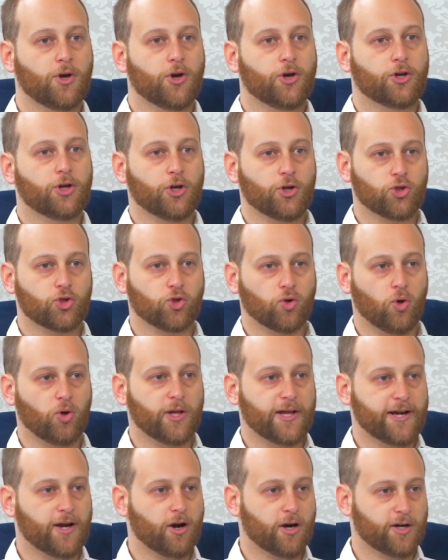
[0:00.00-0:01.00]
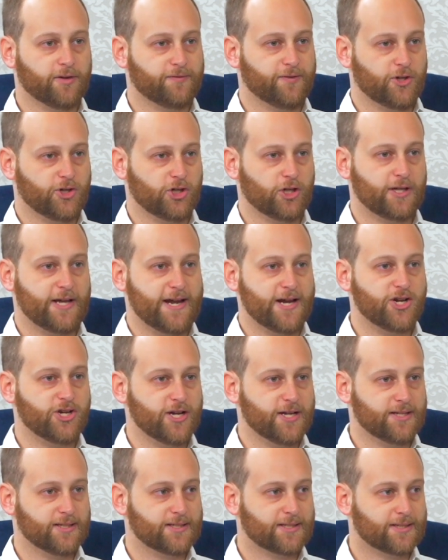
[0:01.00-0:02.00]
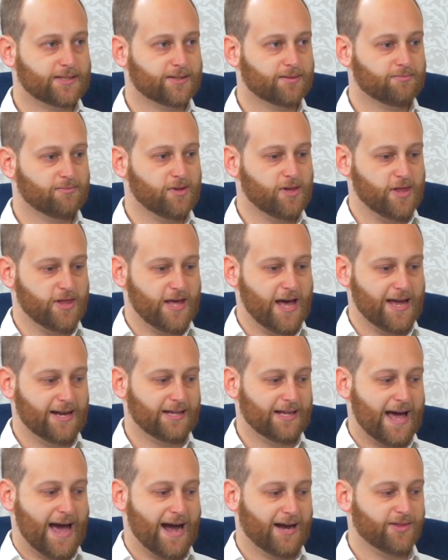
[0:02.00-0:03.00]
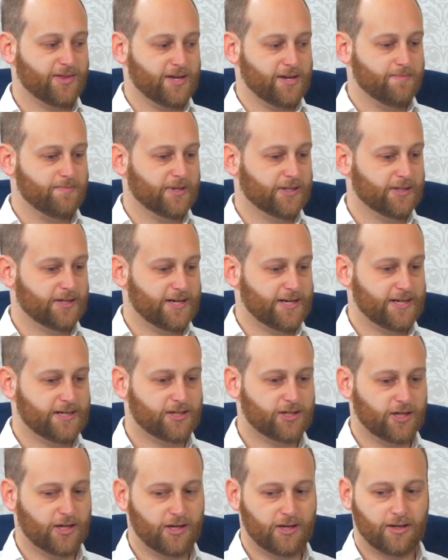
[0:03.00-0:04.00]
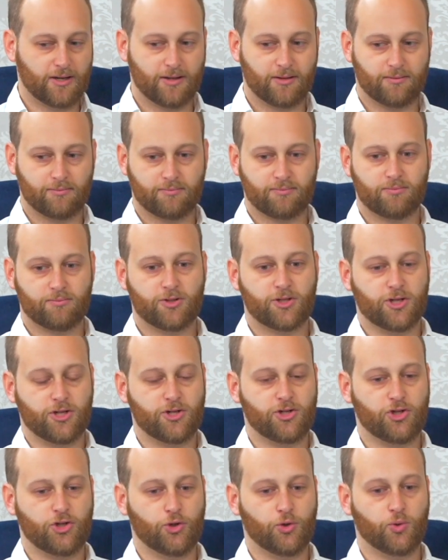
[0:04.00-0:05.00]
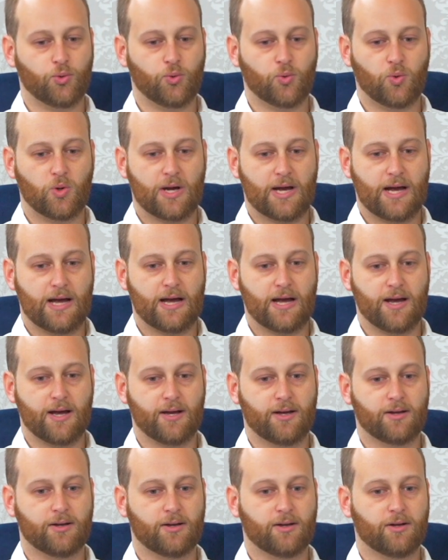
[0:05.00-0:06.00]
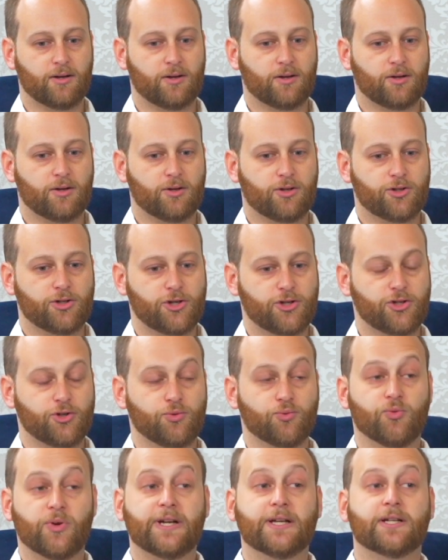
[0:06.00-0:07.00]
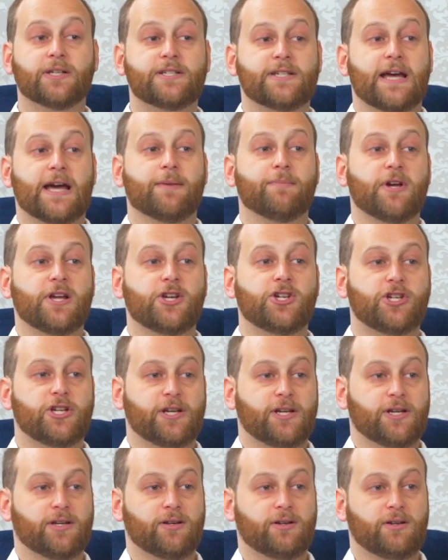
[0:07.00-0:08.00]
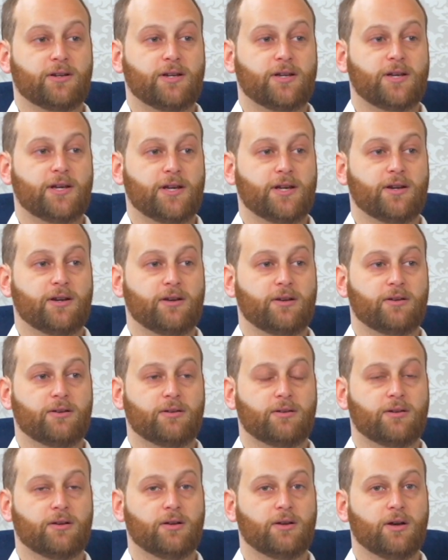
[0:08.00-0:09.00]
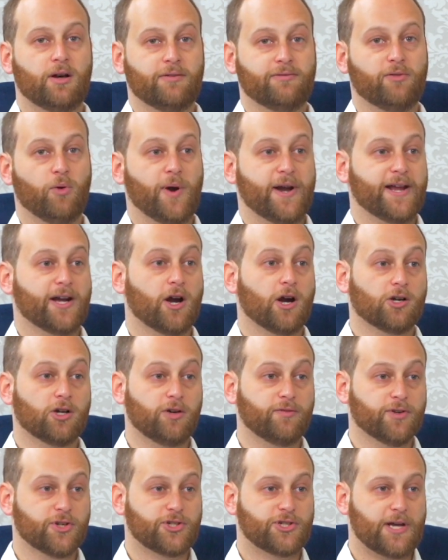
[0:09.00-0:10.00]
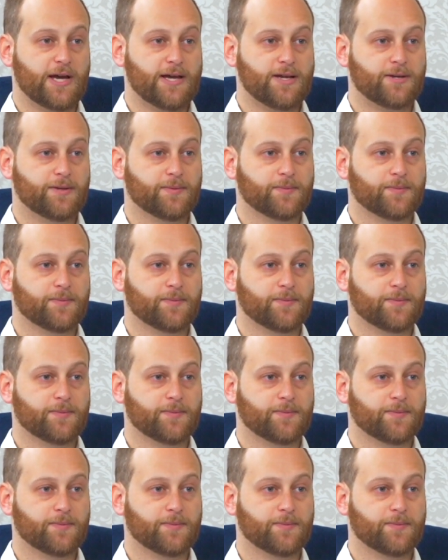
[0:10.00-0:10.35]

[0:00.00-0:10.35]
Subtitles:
controlling artificial agents that lack the ability to do real damage in avoiding our oversight,